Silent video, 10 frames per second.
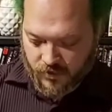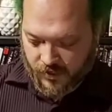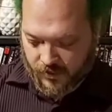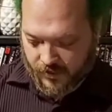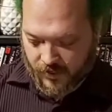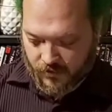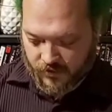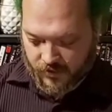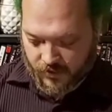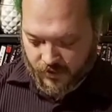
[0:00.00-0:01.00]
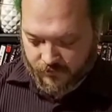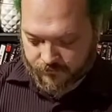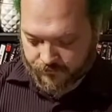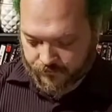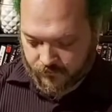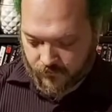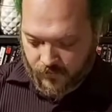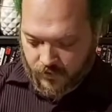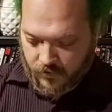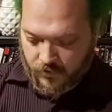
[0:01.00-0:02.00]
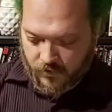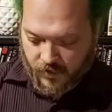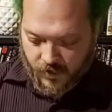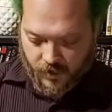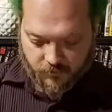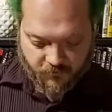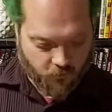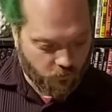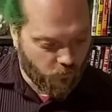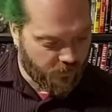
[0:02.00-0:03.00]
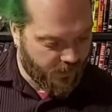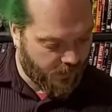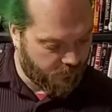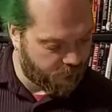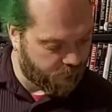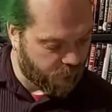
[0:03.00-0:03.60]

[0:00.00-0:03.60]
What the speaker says: And again, the M41-A,